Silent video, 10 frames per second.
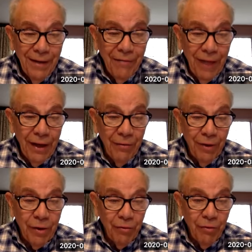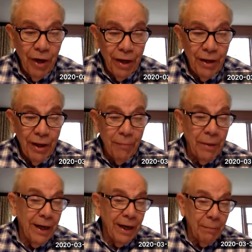fan of Viktor Frankl,
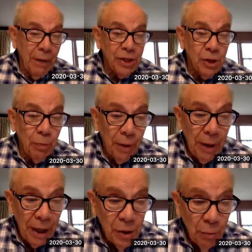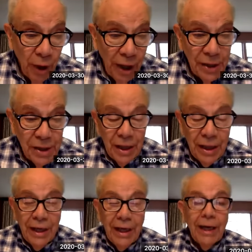but I'm not surprised.
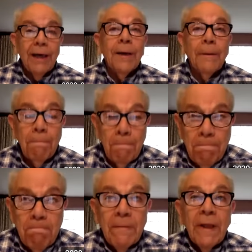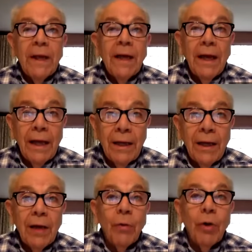
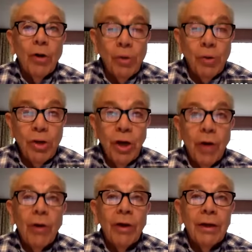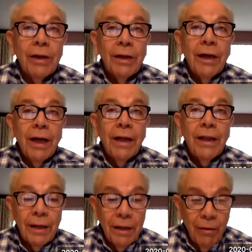We also share, a
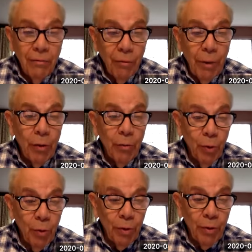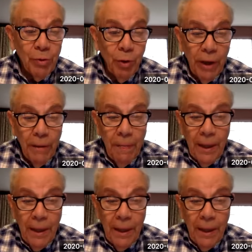love for Martin Buber as well.